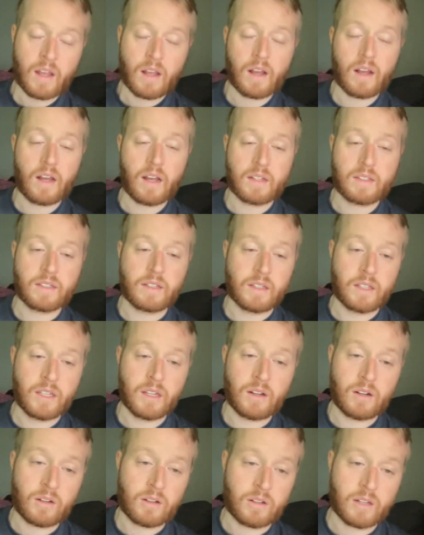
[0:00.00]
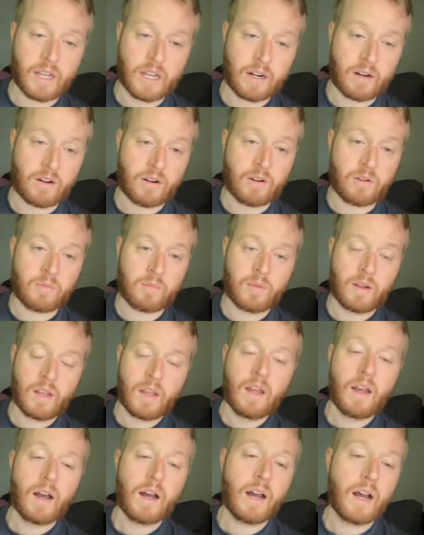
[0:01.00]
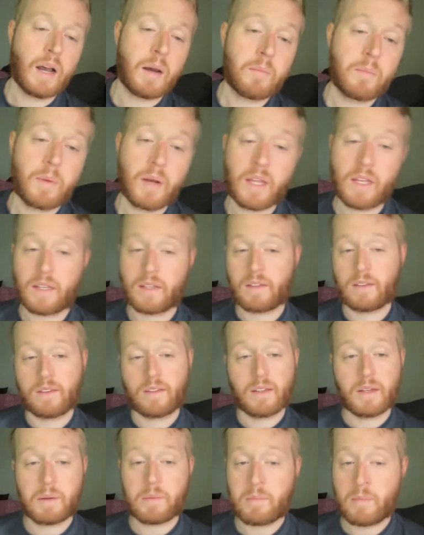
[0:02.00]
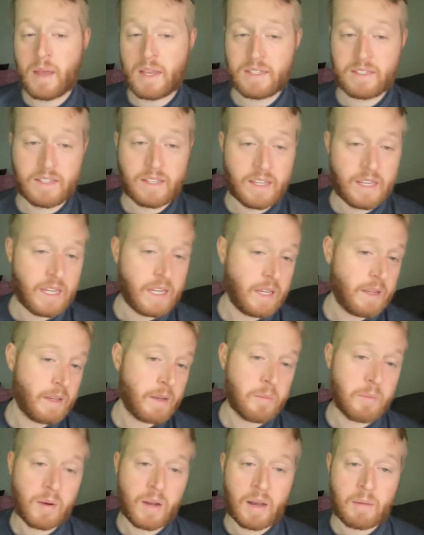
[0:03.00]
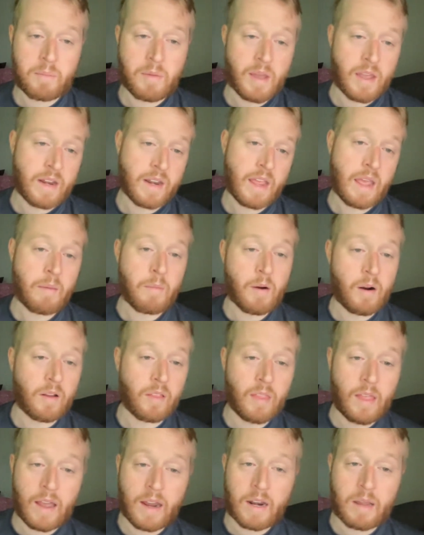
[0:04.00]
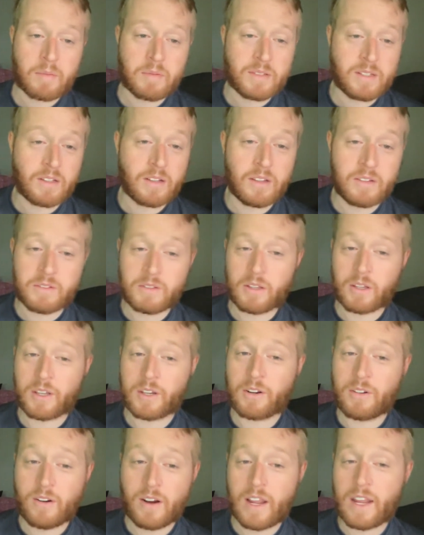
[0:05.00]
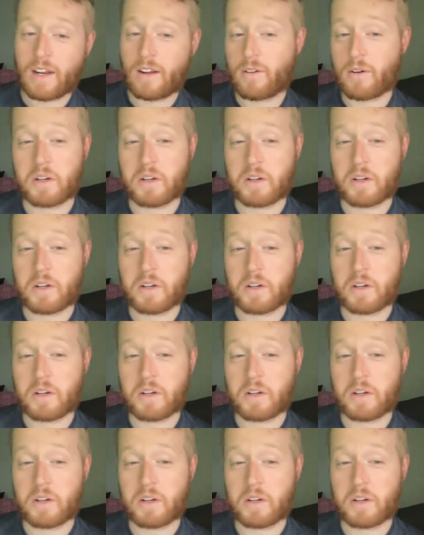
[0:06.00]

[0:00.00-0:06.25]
to Lyon at home. But the Messi, Mbappe, Neymar lineup still isn't looking great.